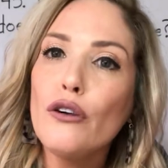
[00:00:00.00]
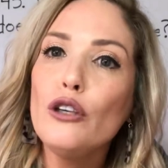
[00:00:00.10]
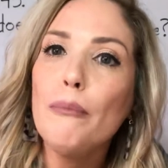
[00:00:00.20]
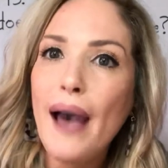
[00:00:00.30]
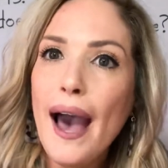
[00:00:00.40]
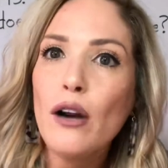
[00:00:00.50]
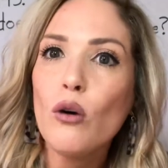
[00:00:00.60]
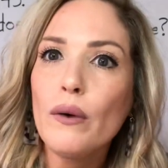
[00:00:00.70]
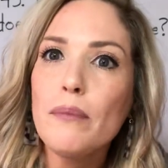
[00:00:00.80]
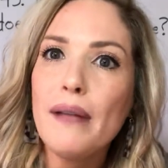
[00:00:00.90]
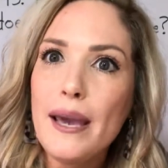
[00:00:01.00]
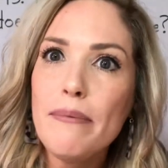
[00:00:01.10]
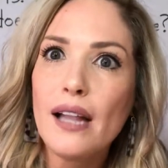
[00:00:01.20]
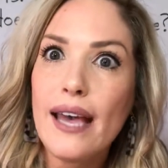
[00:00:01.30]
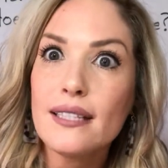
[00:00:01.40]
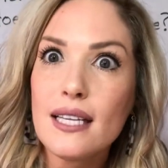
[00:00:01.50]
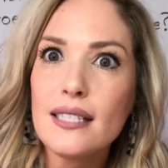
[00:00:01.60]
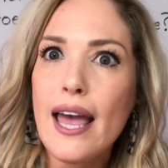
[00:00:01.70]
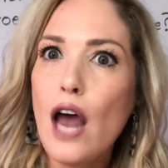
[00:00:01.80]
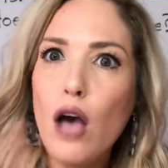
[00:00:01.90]
you battle with beyblades. I
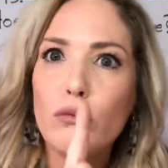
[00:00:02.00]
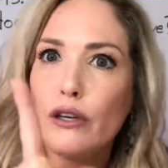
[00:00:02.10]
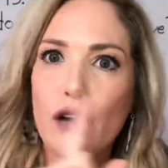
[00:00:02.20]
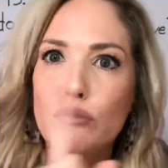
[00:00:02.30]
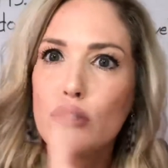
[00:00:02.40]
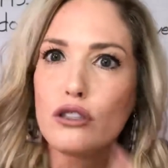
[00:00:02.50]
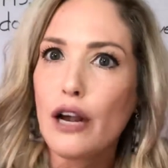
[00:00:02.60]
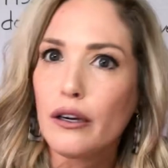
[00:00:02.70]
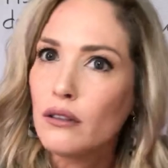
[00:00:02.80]
said, oh, no, sir.